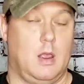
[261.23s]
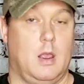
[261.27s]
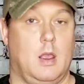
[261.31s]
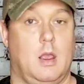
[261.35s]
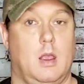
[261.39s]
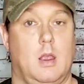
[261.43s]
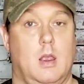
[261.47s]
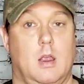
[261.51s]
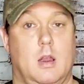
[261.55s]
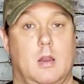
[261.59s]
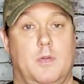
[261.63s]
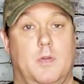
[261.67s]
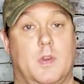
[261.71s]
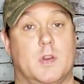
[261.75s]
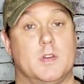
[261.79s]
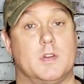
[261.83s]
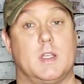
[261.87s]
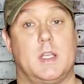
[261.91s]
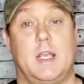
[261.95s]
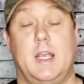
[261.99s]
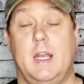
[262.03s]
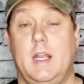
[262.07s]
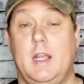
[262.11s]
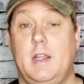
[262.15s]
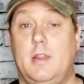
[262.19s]
And if
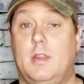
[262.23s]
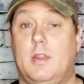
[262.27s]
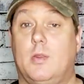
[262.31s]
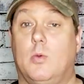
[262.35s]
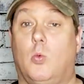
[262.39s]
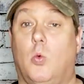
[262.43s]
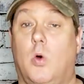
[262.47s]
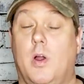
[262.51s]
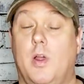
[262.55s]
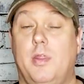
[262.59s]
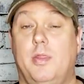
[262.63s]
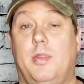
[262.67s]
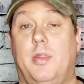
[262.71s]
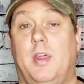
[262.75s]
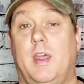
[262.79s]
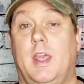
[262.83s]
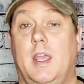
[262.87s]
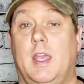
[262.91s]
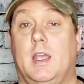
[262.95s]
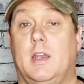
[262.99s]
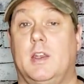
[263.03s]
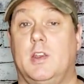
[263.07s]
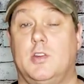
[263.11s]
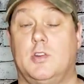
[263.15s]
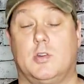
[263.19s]
there's any one
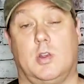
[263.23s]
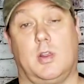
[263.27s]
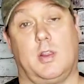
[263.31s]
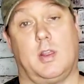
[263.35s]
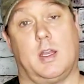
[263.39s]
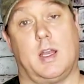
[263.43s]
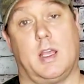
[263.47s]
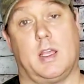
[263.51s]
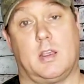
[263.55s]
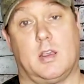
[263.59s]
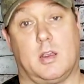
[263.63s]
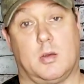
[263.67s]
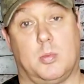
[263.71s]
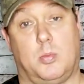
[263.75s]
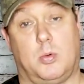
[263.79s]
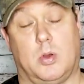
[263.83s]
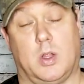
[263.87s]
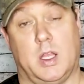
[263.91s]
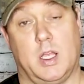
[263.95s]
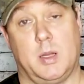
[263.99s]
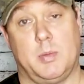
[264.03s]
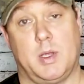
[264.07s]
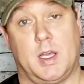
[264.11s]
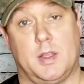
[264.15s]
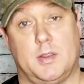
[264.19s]
thing initially that I could
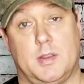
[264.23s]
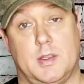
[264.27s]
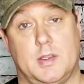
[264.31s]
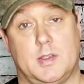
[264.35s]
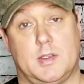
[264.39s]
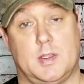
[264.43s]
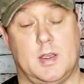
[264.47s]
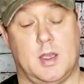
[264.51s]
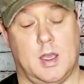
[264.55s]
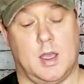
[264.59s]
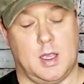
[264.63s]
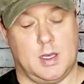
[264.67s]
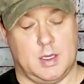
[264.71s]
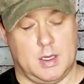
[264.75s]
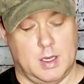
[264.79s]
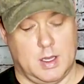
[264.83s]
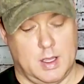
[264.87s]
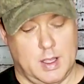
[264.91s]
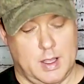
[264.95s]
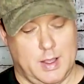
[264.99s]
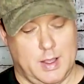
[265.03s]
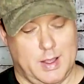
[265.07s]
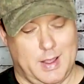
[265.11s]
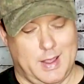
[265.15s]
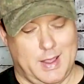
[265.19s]
complain about this gun,
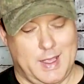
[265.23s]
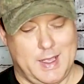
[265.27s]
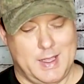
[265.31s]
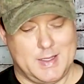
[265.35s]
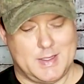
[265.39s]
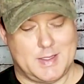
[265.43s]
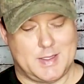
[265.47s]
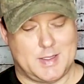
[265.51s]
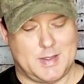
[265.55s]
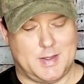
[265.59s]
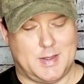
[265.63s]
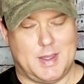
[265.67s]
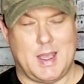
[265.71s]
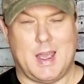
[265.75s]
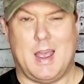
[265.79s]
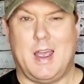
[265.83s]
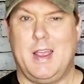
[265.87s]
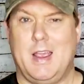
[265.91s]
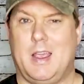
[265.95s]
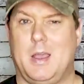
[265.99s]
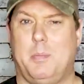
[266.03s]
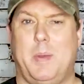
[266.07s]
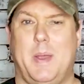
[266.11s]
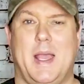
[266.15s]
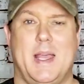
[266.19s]
it's the
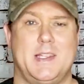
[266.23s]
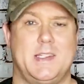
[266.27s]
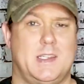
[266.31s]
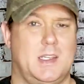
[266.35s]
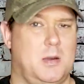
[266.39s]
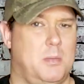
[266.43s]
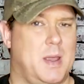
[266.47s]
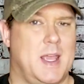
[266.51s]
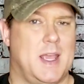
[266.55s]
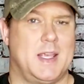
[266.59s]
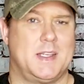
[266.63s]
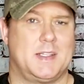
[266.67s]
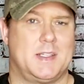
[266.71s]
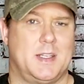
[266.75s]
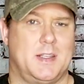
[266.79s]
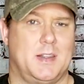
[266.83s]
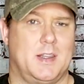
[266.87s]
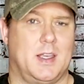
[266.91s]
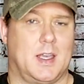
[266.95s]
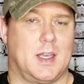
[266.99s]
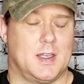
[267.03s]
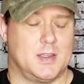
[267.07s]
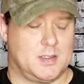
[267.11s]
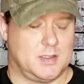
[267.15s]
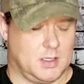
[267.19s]
high capacity magazine
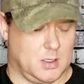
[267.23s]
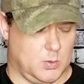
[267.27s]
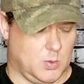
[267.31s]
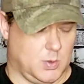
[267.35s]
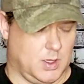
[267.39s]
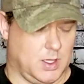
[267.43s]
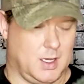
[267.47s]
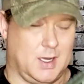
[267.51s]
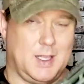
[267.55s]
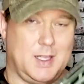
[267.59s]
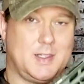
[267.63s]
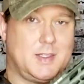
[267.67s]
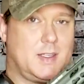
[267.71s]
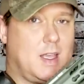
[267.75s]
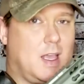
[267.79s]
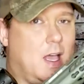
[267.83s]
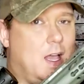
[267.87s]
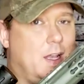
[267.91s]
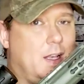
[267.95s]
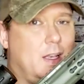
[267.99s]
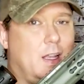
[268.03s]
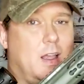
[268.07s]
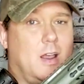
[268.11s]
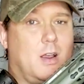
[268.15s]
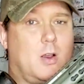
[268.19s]
that got sent with it. It's
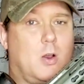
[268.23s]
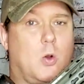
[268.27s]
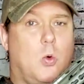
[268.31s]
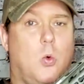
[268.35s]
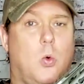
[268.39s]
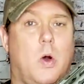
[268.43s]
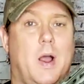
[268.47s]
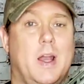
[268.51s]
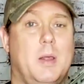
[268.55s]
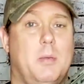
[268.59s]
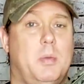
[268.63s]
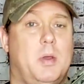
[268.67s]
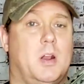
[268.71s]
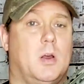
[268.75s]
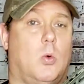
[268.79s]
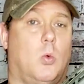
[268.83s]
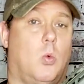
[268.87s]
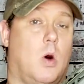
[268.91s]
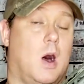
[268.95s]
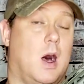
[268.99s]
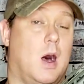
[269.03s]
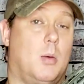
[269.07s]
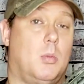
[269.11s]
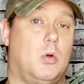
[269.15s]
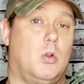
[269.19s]
got quite a bit of
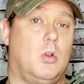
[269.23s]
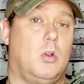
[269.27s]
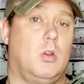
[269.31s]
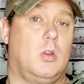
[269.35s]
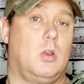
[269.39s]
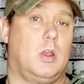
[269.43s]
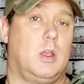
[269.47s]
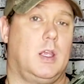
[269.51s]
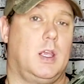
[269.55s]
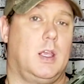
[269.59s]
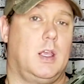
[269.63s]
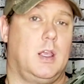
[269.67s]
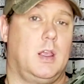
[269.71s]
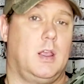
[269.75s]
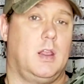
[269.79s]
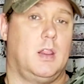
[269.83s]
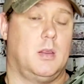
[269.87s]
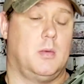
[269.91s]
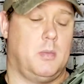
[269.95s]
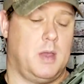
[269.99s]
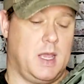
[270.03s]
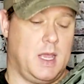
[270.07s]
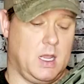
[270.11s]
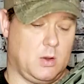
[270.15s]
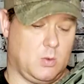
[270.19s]
wobble in
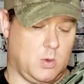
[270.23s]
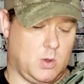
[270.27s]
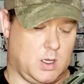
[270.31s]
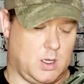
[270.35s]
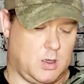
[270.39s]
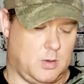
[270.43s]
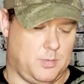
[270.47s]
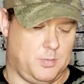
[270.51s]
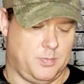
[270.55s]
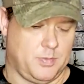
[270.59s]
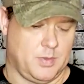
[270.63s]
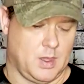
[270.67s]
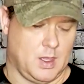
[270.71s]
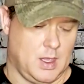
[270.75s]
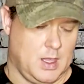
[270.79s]
the mag well.